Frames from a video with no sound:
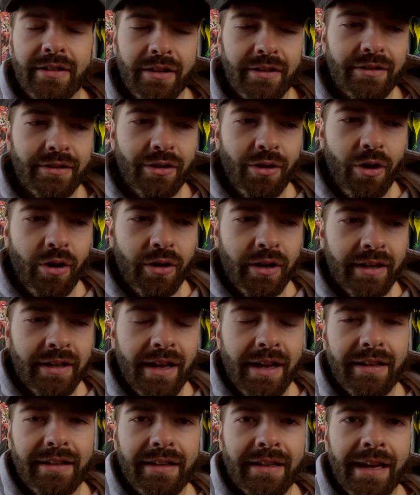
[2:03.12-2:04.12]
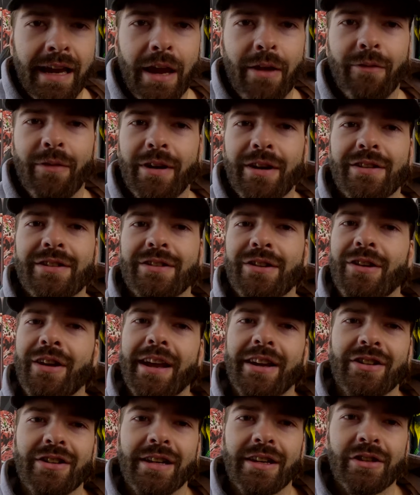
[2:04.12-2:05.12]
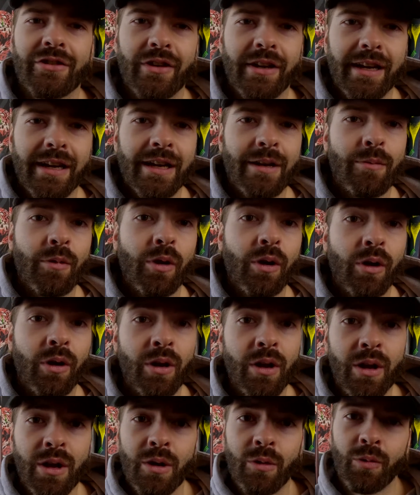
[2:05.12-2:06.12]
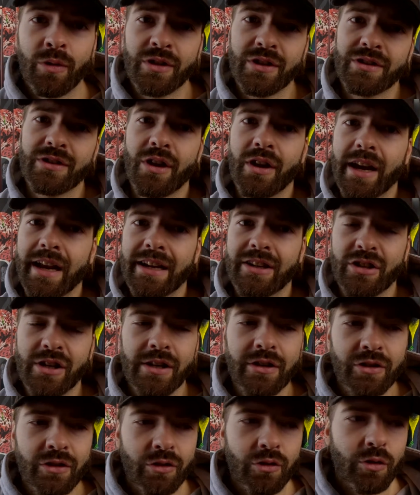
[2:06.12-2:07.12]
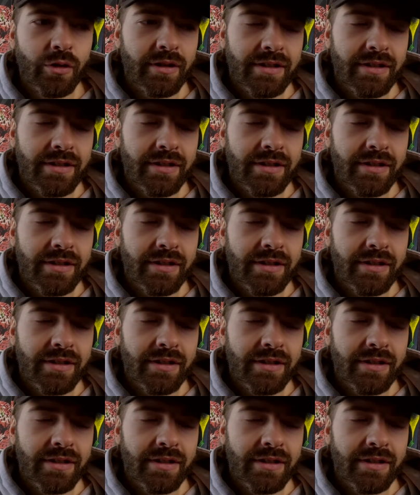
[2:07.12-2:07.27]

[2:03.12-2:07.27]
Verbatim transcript: are talking that the K-Fed is not actually a trick anymore, which is not actually true.